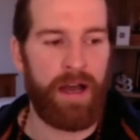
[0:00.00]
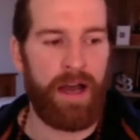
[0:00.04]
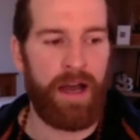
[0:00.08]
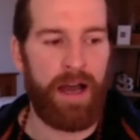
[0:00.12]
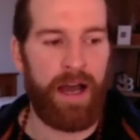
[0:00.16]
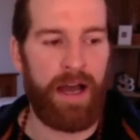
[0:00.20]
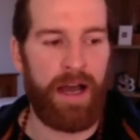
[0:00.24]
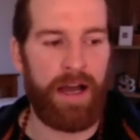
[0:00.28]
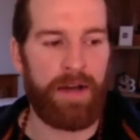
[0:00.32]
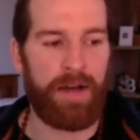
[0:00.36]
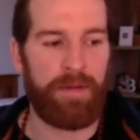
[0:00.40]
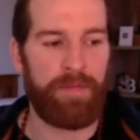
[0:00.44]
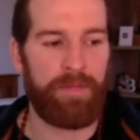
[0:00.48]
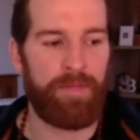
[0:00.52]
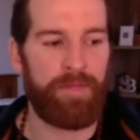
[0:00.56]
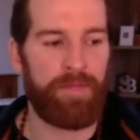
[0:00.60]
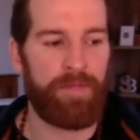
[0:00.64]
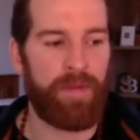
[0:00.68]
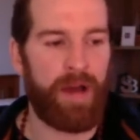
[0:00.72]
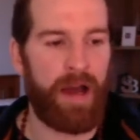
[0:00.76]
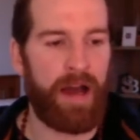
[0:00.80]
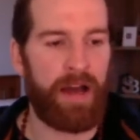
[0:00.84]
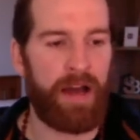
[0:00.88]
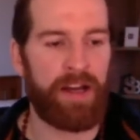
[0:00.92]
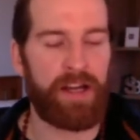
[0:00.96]
and
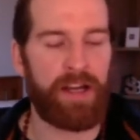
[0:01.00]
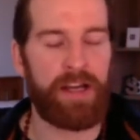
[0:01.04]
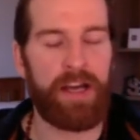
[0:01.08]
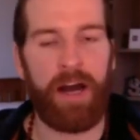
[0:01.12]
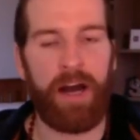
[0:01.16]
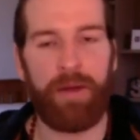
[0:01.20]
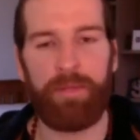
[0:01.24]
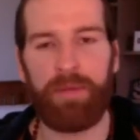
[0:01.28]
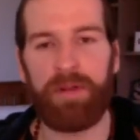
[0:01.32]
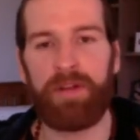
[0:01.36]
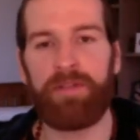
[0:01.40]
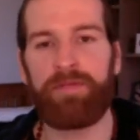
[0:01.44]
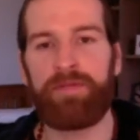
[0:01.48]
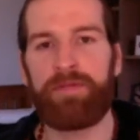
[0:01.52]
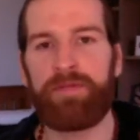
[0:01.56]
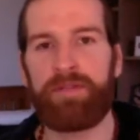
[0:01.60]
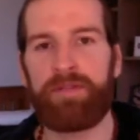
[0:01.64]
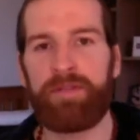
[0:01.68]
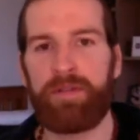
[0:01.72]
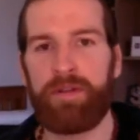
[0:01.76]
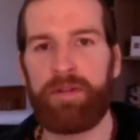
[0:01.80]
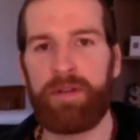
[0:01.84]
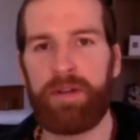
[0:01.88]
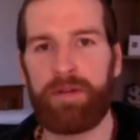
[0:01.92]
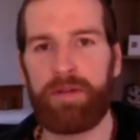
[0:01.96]
a couple of
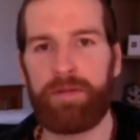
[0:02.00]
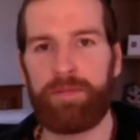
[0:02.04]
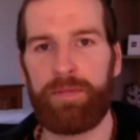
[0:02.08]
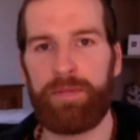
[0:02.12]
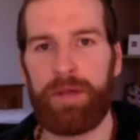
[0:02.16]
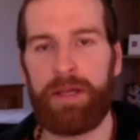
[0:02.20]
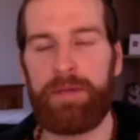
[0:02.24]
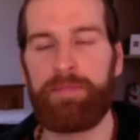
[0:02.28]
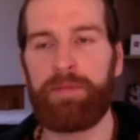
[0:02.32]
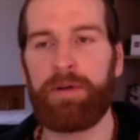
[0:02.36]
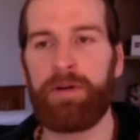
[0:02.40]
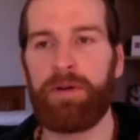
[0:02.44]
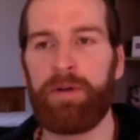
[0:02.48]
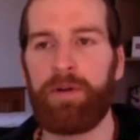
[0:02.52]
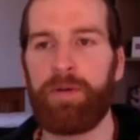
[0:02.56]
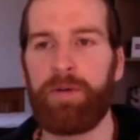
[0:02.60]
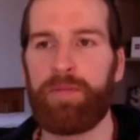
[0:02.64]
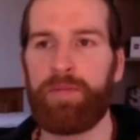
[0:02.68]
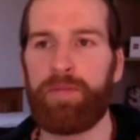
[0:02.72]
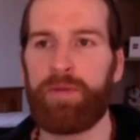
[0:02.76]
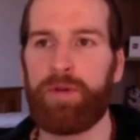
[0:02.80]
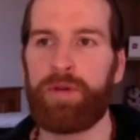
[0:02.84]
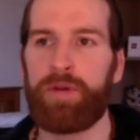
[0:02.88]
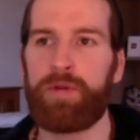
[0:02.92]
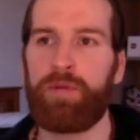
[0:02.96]
people
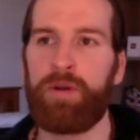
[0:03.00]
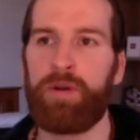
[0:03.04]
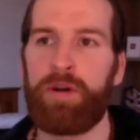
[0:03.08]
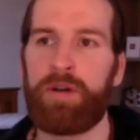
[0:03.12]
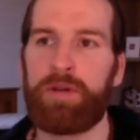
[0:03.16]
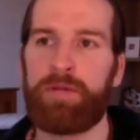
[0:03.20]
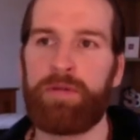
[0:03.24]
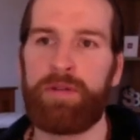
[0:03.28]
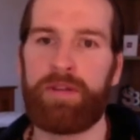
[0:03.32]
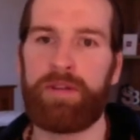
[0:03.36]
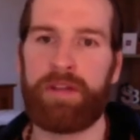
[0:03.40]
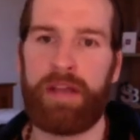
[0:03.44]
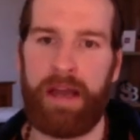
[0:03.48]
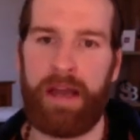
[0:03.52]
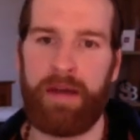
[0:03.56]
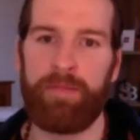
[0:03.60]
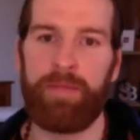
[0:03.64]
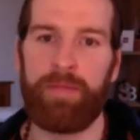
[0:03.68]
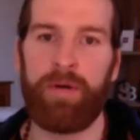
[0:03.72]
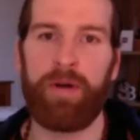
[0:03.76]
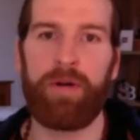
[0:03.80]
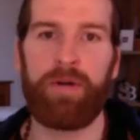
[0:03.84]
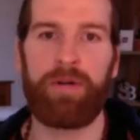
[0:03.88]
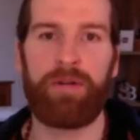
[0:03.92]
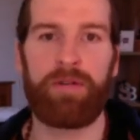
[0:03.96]
who had worked with
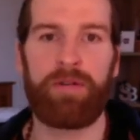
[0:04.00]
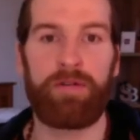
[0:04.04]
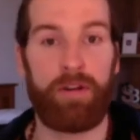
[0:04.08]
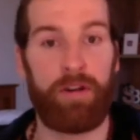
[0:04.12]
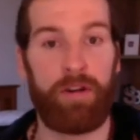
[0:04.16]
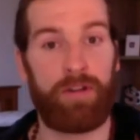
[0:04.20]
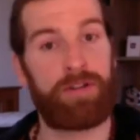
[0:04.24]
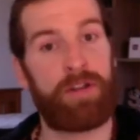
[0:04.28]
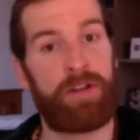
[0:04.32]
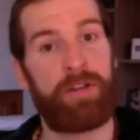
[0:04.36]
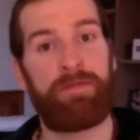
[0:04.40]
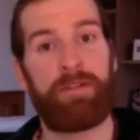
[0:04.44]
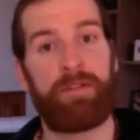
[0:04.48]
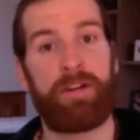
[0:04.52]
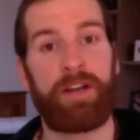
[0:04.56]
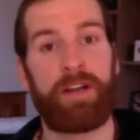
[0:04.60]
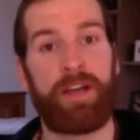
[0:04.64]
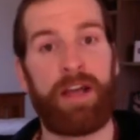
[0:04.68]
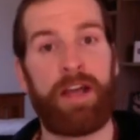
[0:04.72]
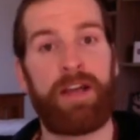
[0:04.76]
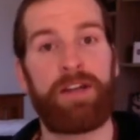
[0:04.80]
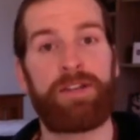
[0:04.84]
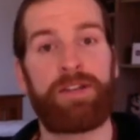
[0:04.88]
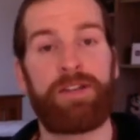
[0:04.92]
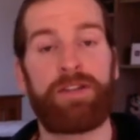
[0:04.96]
Kambo on different
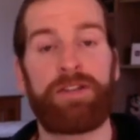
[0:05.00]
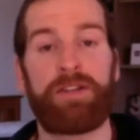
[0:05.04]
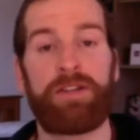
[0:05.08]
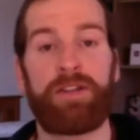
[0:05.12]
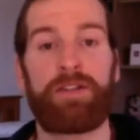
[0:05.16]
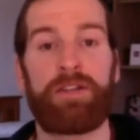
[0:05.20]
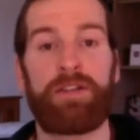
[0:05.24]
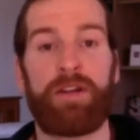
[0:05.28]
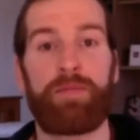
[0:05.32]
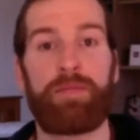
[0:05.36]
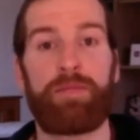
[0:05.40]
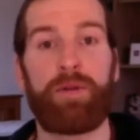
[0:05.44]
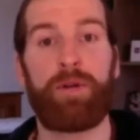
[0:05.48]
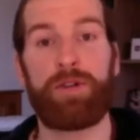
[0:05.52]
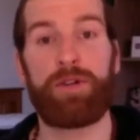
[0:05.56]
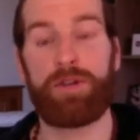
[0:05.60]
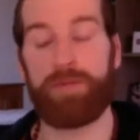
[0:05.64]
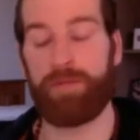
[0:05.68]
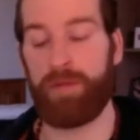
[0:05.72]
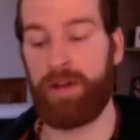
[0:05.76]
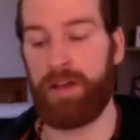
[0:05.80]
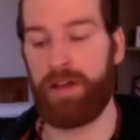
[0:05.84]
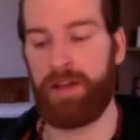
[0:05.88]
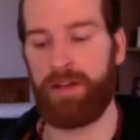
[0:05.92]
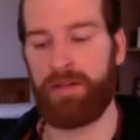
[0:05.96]
occasions had approached
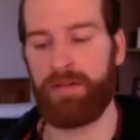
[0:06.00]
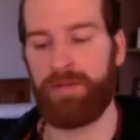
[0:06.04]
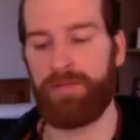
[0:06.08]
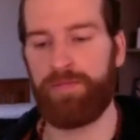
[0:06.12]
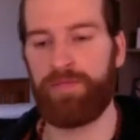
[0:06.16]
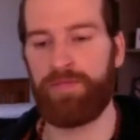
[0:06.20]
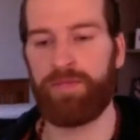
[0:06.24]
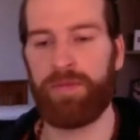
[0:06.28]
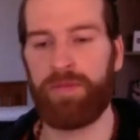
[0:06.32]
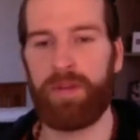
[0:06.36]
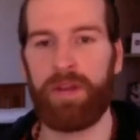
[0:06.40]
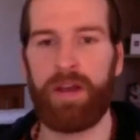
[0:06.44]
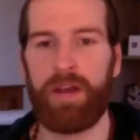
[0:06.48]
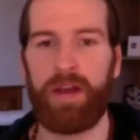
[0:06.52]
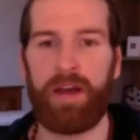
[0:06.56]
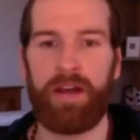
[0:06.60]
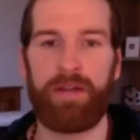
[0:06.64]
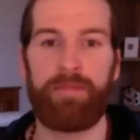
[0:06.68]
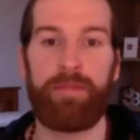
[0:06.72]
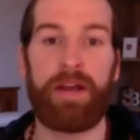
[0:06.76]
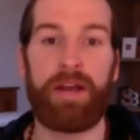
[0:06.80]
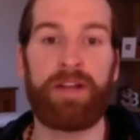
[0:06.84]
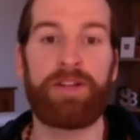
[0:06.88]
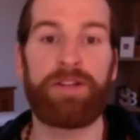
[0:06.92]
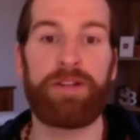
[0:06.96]
me
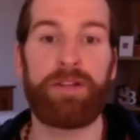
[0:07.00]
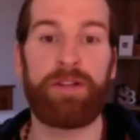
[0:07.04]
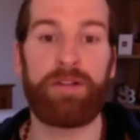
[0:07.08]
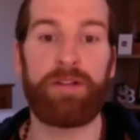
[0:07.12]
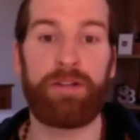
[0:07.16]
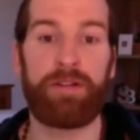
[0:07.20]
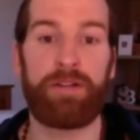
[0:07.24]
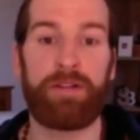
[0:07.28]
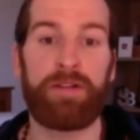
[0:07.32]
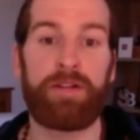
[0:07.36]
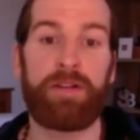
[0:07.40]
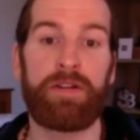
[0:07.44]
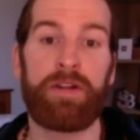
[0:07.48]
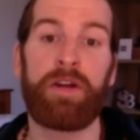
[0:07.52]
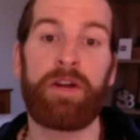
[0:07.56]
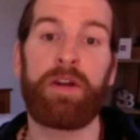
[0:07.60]
and mentioned,